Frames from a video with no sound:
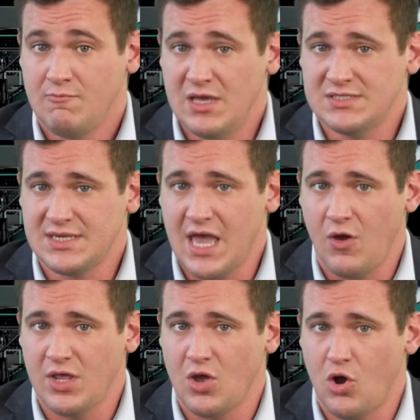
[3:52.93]
Mesa
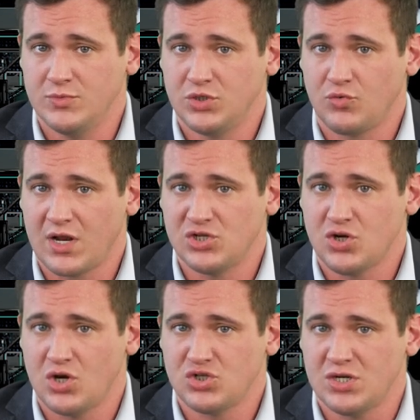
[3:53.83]
County, home to Grand
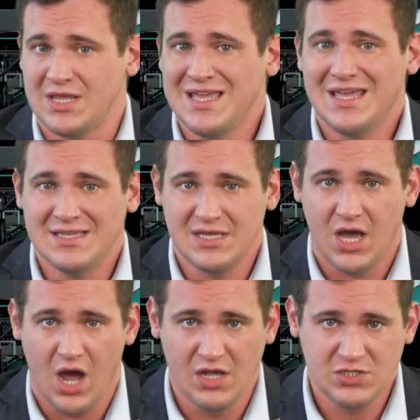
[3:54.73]
Junction, is a
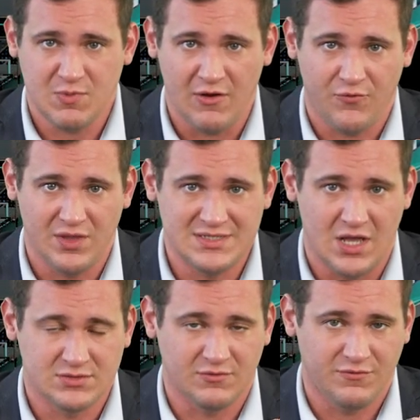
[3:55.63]
hotspot for the
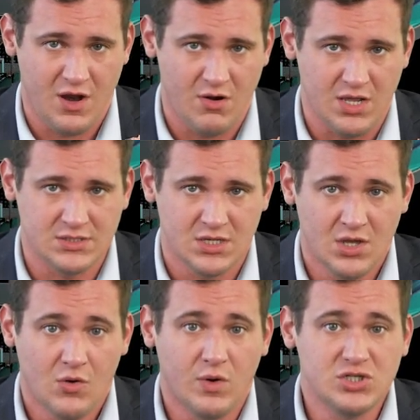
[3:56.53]
Delta variant,
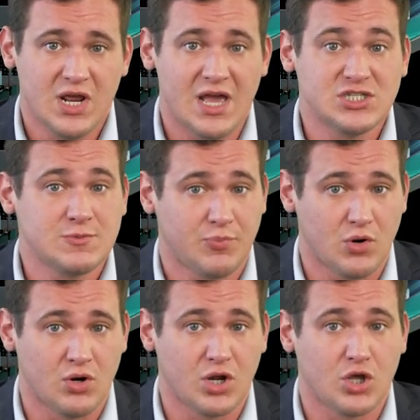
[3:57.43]
which has
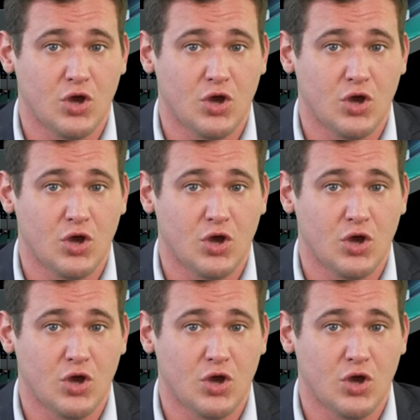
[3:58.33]
spurred